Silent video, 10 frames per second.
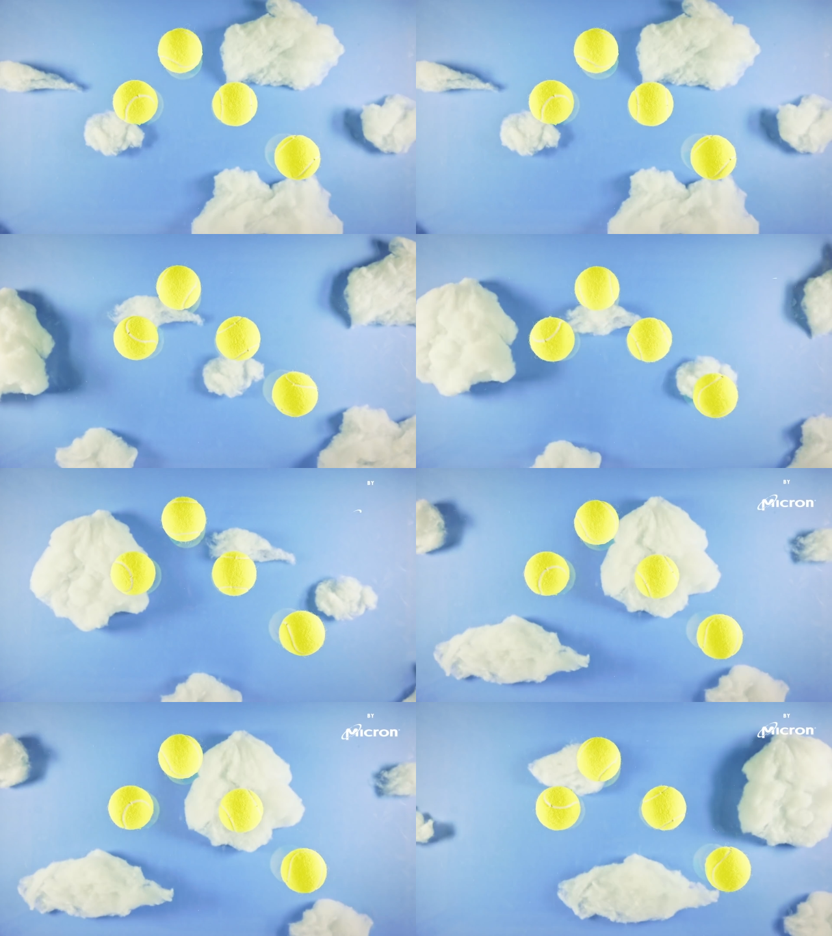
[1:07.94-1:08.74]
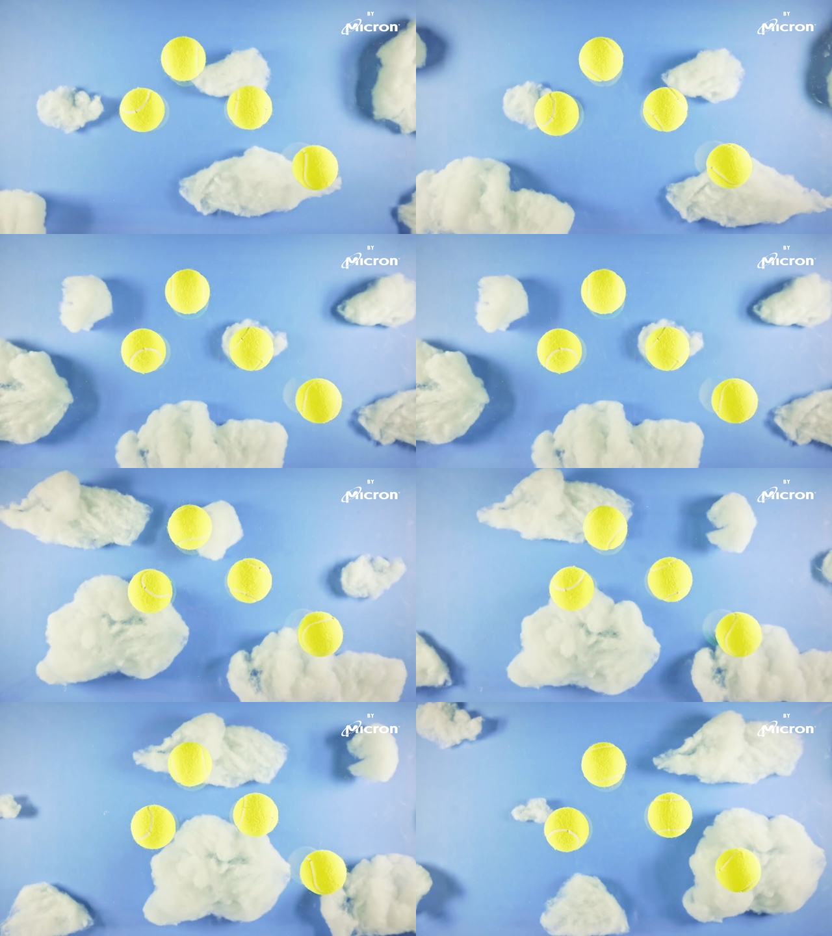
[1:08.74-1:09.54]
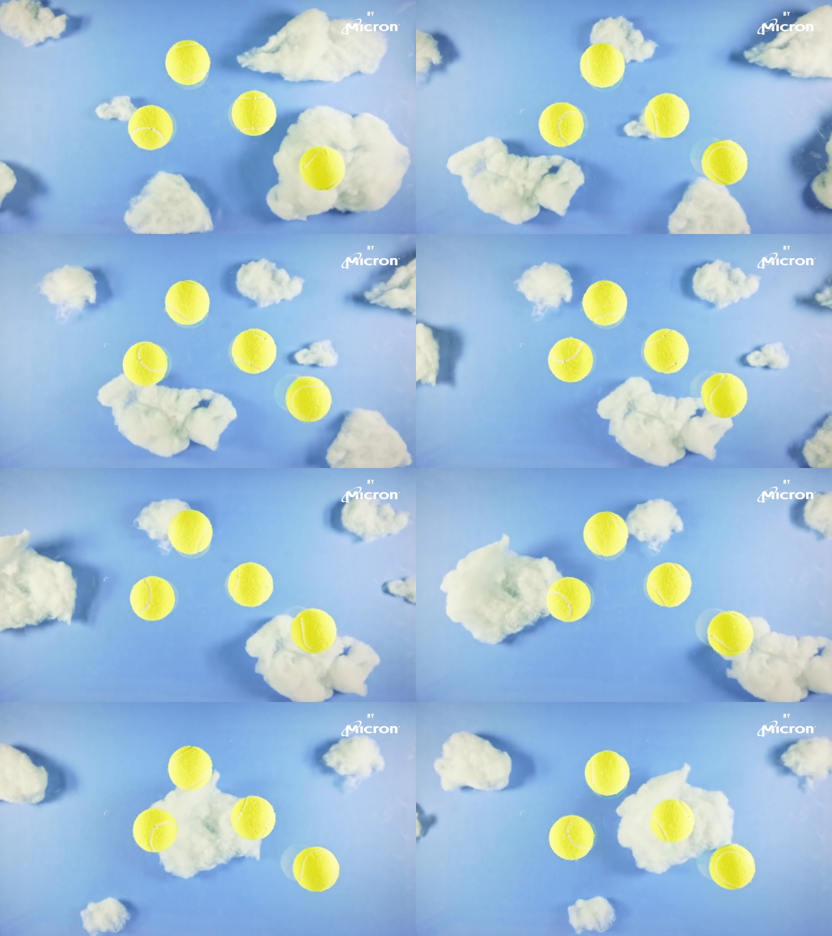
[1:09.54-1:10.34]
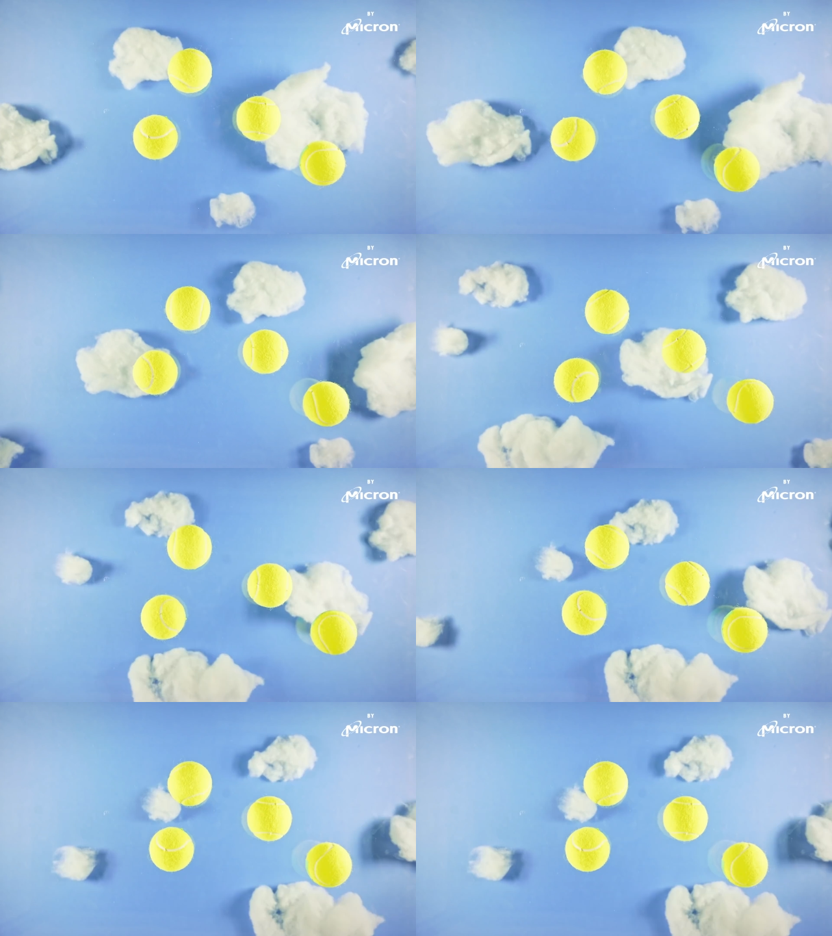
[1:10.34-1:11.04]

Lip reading: Nobody's mouth can be seen.